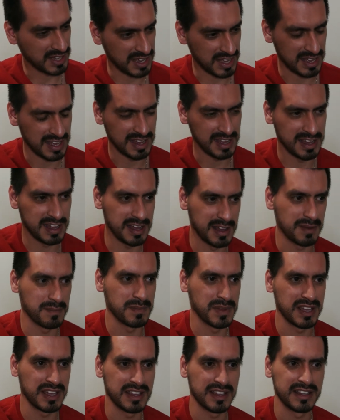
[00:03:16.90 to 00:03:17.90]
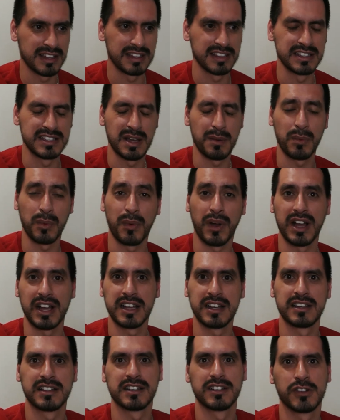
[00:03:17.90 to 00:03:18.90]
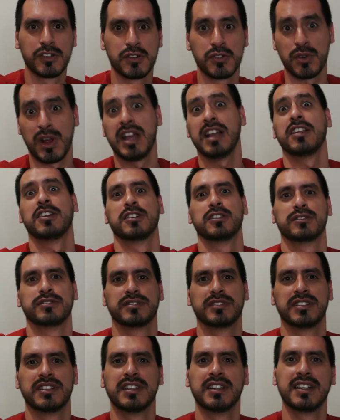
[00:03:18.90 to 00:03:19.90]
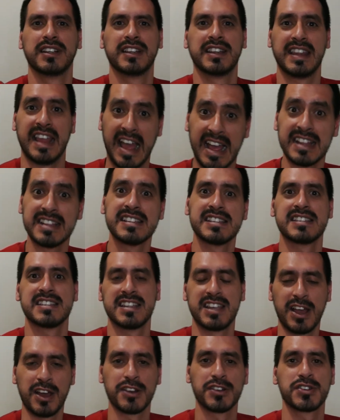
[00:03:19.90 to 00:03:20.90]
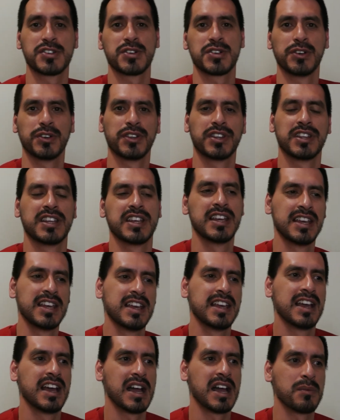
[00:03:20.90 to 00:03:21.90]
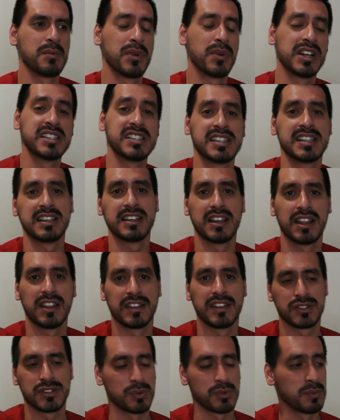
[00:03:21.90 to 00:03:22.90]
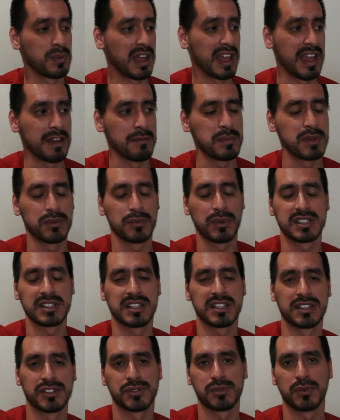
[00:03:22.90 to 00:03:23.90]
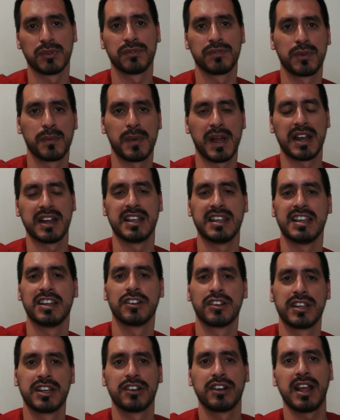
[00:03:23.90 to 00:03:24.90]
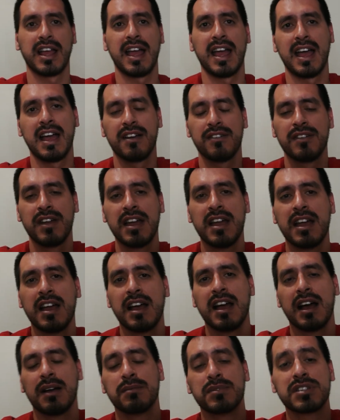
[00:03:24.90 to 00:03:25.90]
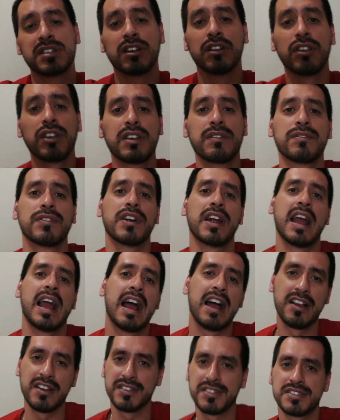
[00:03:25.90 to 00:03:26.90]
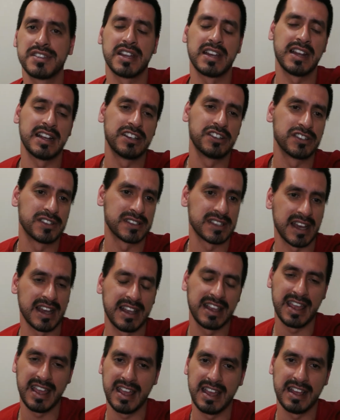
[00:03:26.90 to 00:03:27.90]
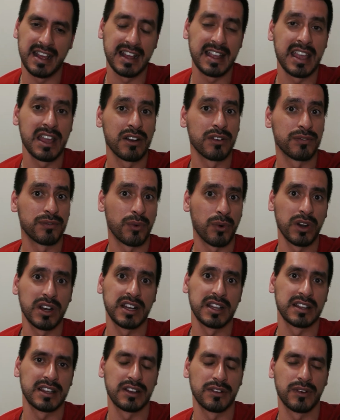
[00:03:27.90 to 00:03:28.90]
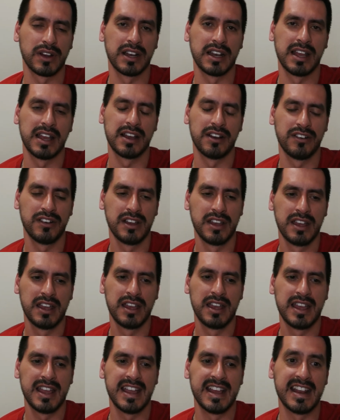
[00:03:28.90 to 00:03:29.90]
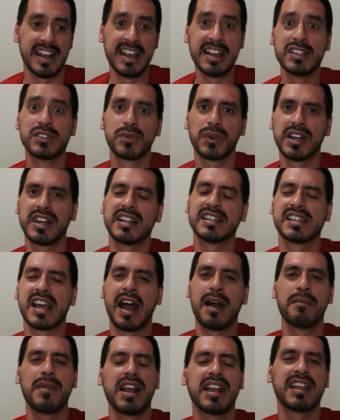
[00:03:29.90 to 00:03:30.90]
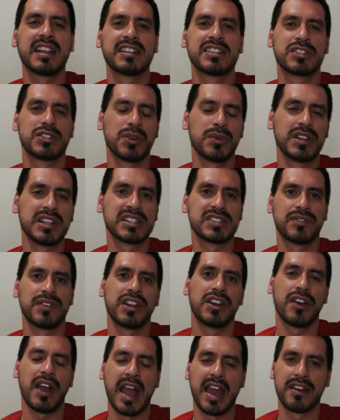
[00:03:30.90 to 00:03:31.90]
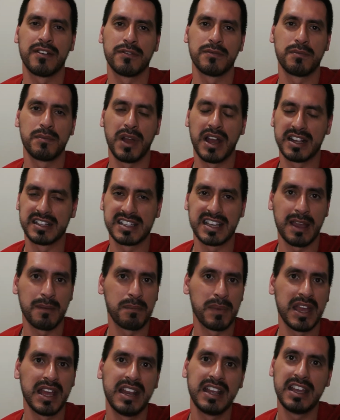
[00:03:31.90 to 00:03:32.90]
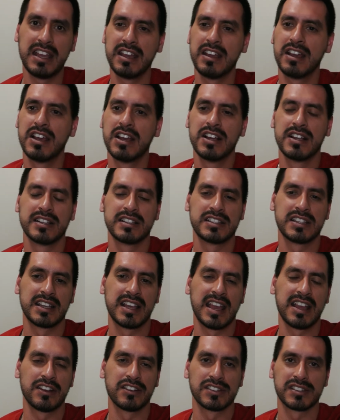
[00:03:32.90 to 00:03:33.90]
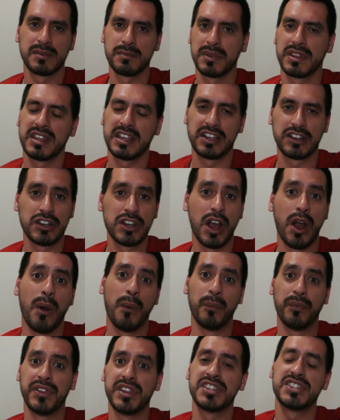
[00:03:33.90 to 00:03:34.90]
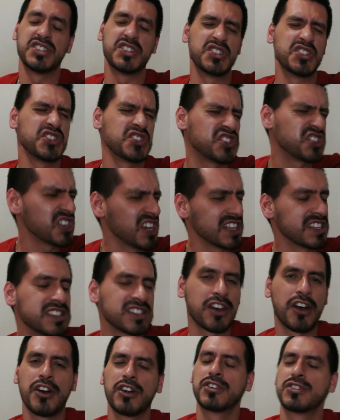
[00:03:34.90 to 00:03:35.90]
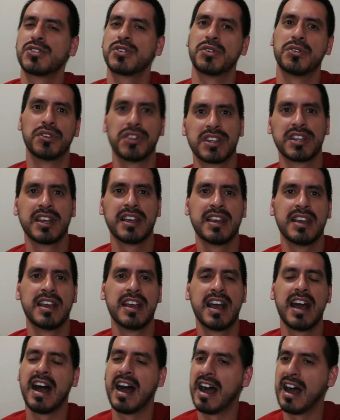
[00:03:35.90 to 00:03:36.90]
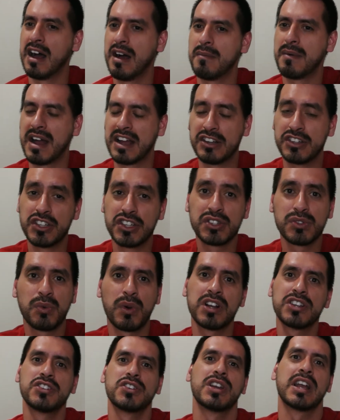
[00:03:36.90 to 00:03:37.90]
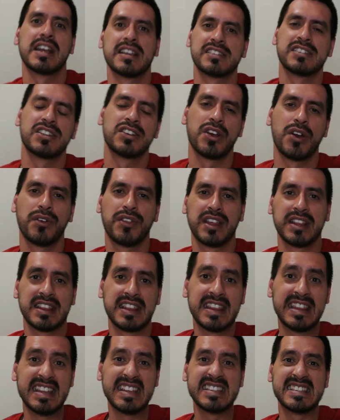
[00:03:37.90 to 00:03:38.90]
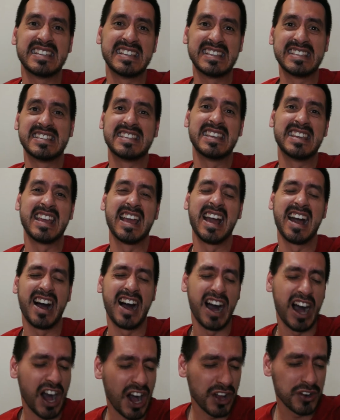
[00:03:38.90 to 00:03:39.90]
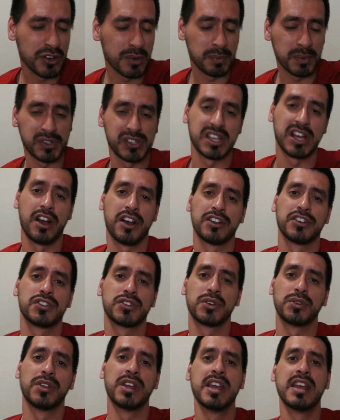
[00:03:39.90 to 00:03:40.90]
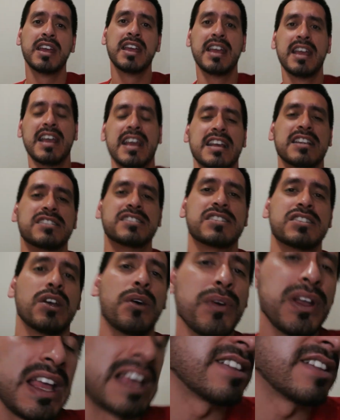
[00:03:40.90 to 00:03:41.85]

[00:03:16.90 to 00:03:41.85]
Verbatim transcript: um, double wide trailer. That's the honest truth. I'm renting this room. I have been renting this room for about a year, year and a half. I'm still looking for a house that I just I can't I can't afford anything right now. It is what it is. I'm not doing this video out of uh, to get pity, to get your sympathy. No, this is just the hard truth. Um, I just want you guys to know that this is the 100% honest truth. It's snowing